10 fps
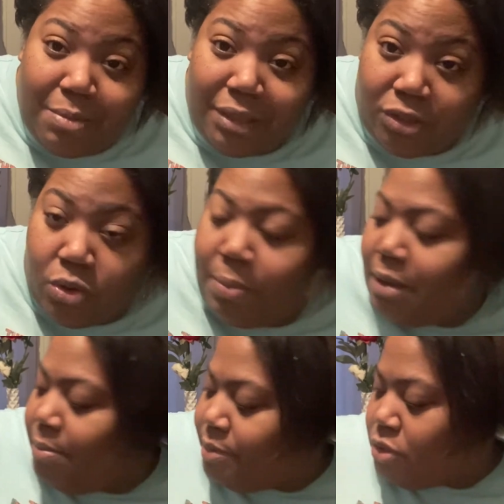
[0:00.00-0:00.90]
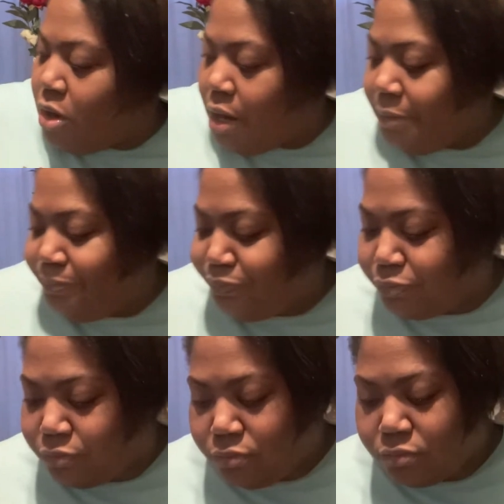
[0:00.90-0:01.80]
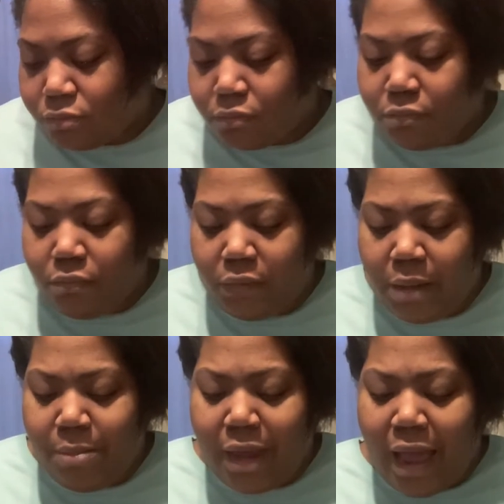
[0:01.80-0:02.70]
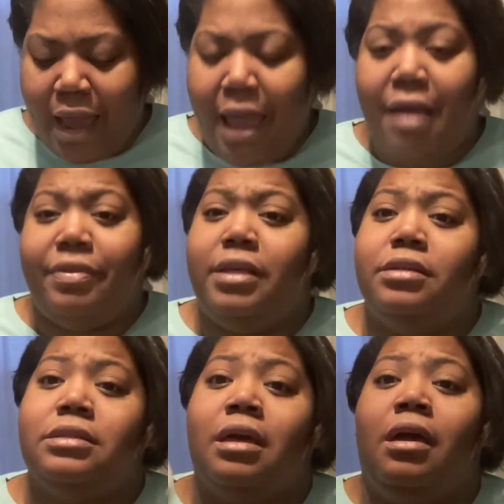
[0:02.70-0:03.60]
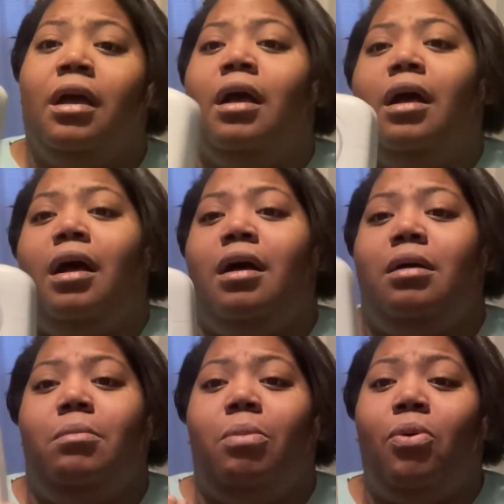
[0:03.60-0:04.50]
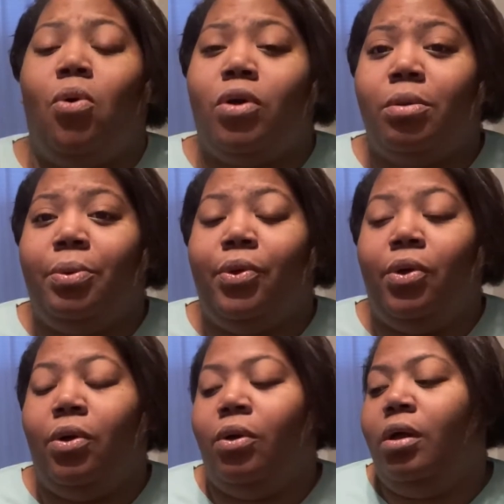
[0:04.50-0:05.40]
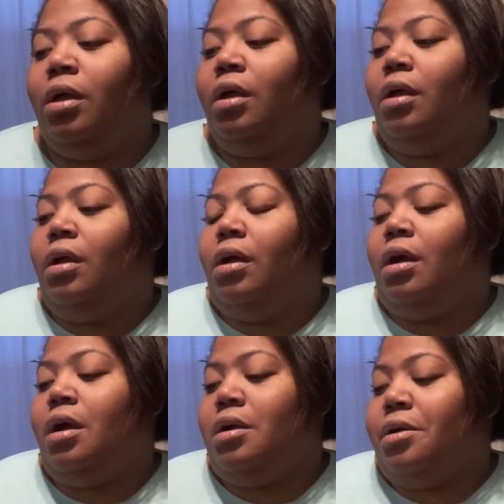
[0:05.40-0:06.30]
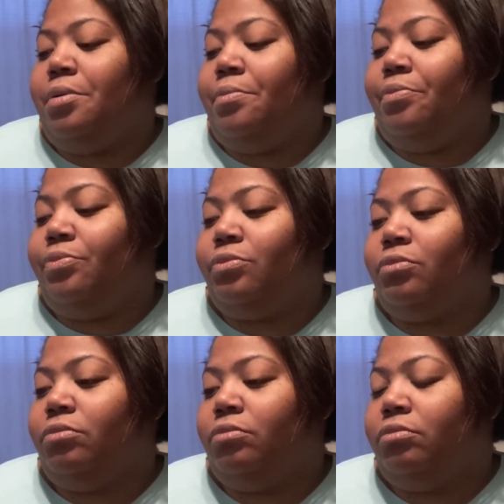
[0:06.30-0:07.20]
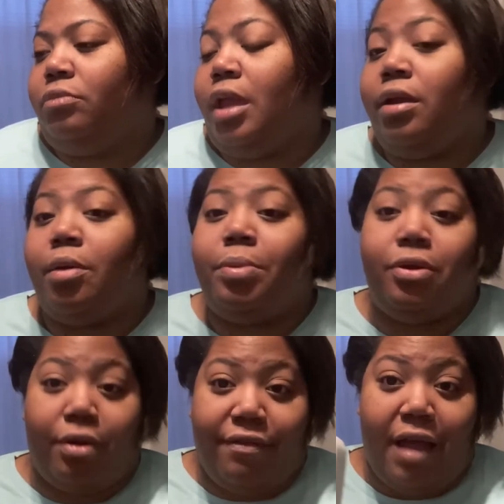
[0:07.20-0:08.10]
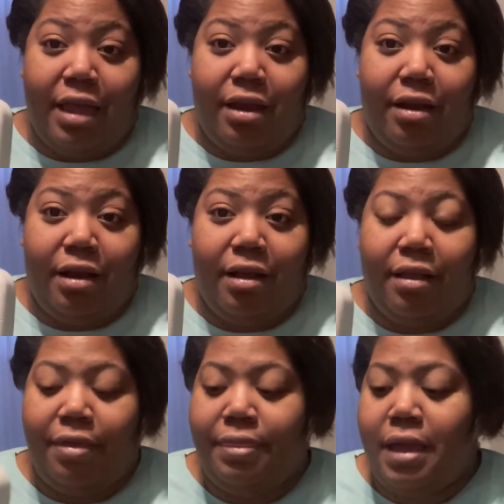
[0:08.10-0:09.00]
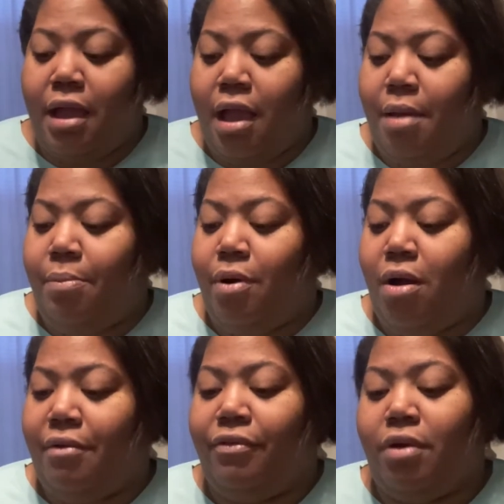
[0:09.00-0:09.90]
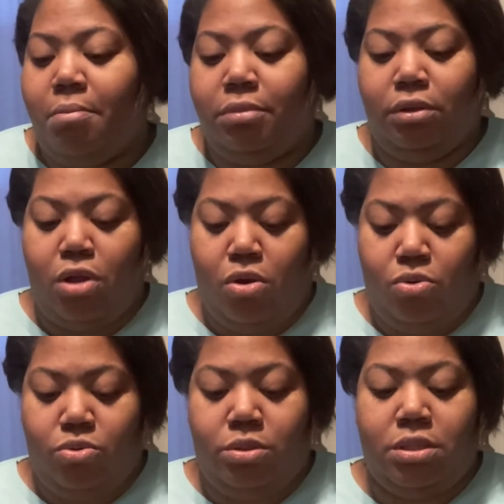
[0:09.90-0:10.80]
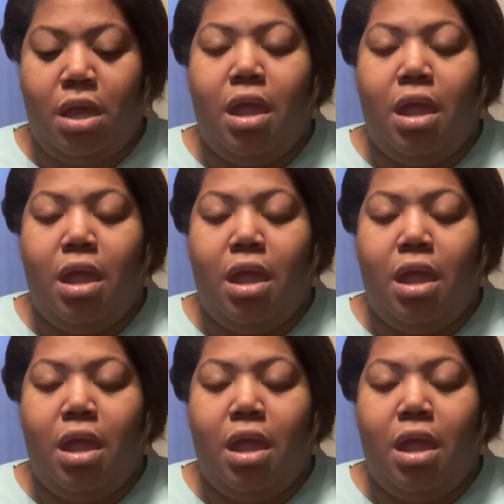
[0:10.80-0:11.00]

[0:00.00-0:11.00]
a little bit bizarre, but I have this portable air purifier that I bought from Lowe's,